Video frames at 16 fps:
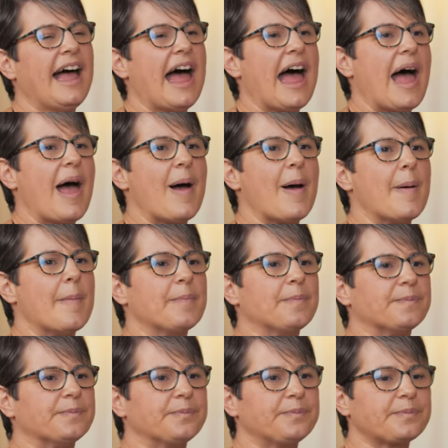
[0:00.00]

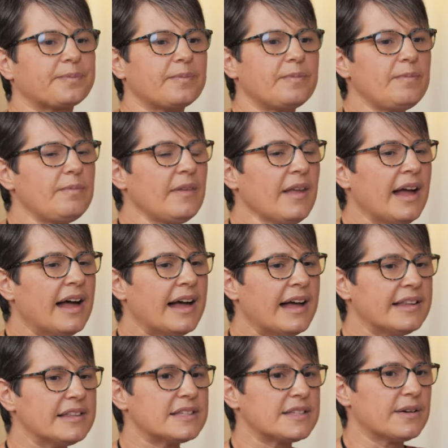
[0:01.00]
Um,
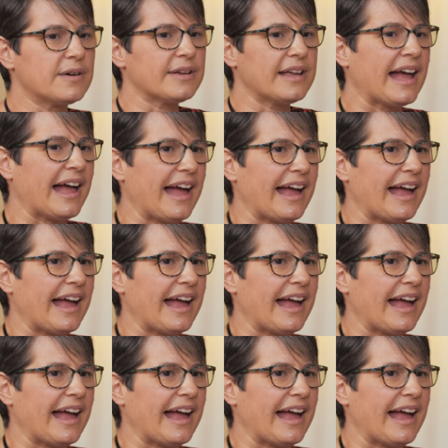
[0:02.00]
and so, yeah,